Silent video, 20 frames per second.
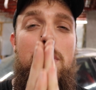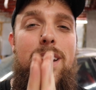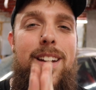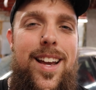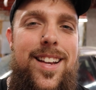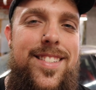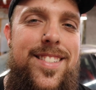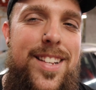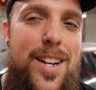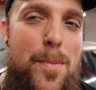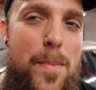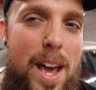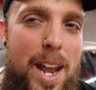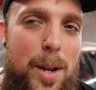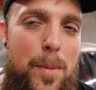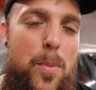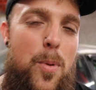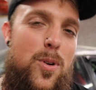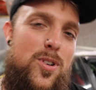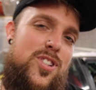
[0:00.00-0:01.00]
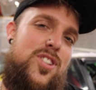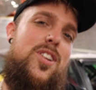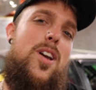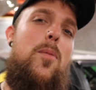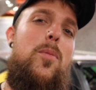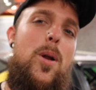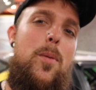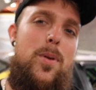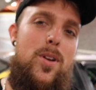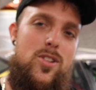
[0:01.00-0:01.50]
a nice cinematic portion
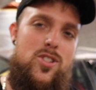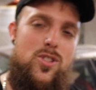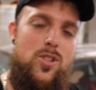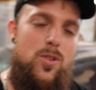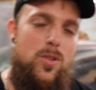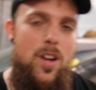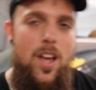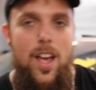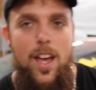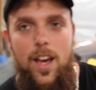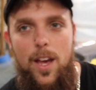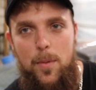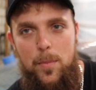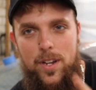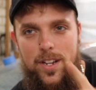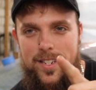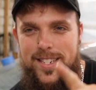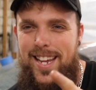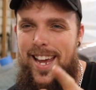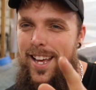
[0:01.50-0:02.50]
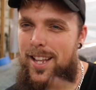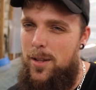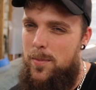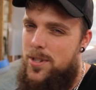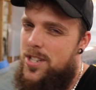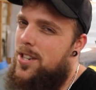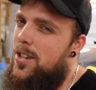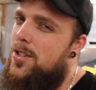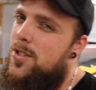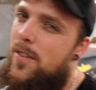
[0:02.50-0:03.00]
coming up here soon because Caleb
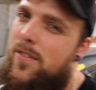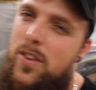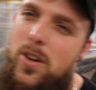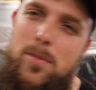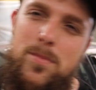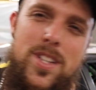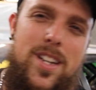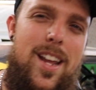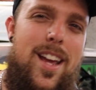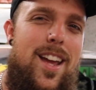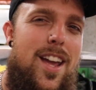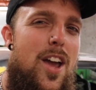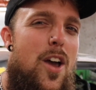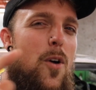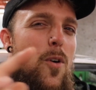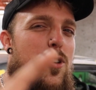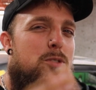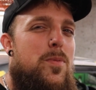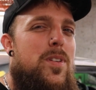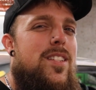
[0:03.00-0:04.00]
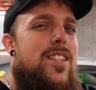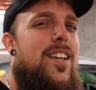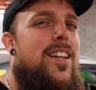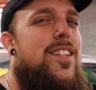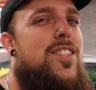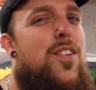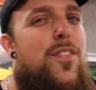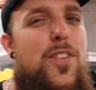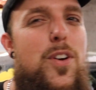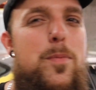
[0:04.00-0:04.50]
is here to film today, which means he
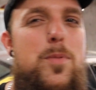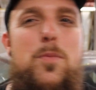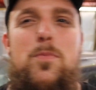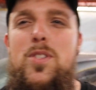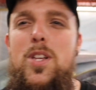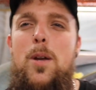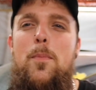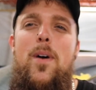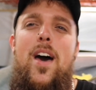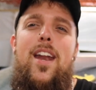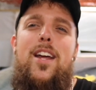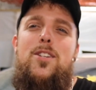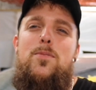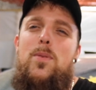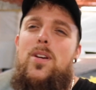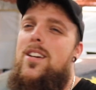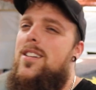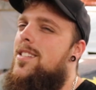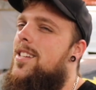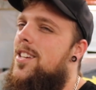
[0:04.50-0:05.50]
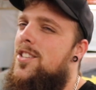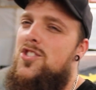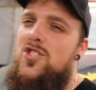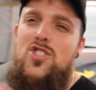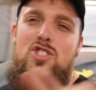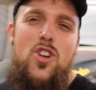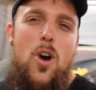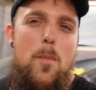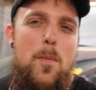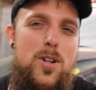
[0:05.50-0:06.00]
gets to film some cinematics because he is
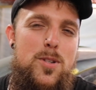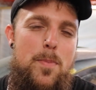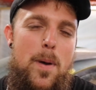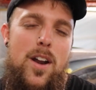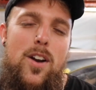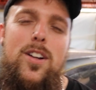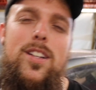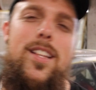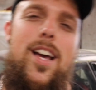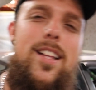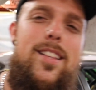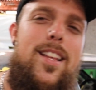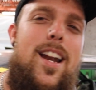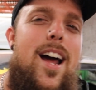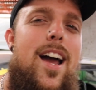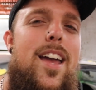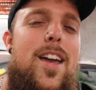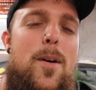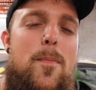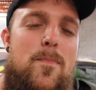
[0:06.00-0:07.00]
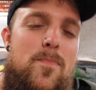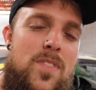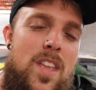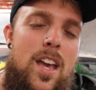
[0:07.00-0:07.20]
so much better at that than I am.